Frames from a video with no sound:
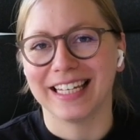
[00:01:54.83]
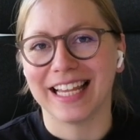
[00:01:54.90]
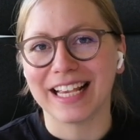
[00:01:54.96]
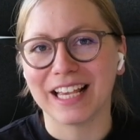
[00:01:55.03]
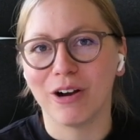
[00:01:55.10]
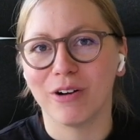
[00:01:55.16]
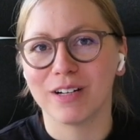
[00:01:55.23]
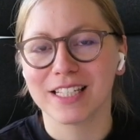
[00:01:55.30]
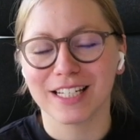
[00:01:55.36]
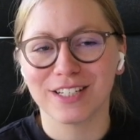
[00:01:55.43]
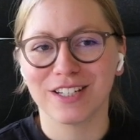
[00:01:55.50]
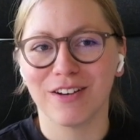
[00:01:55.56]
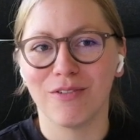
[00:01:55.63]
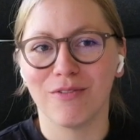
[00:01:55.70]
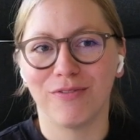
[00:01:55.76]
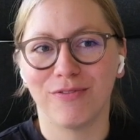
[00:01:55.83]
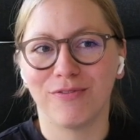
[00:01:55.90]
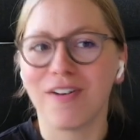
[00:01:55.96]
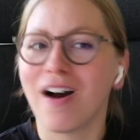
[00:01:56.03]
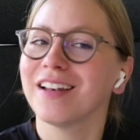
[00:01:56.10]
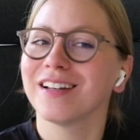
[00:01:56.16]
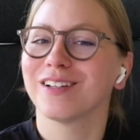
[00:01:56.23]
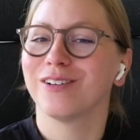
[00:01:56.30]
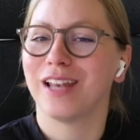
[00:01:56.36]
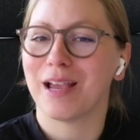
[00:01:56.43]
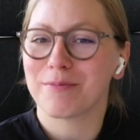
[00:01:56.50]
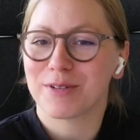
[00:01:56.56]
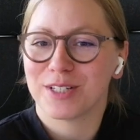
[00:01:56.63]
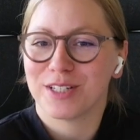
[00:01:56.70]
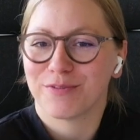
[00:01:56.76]
Like, it was such a fun
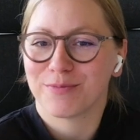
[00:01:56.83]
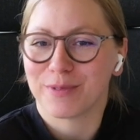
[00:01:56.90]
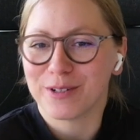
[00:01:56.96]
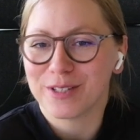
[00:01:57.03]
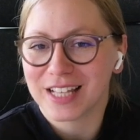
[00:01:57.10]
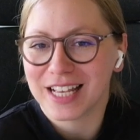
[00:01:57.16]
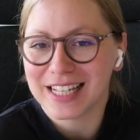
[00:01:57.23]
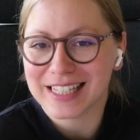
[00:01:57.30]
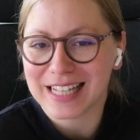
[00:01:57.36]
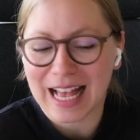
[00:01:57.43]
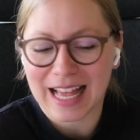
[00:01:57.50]
collaborative process,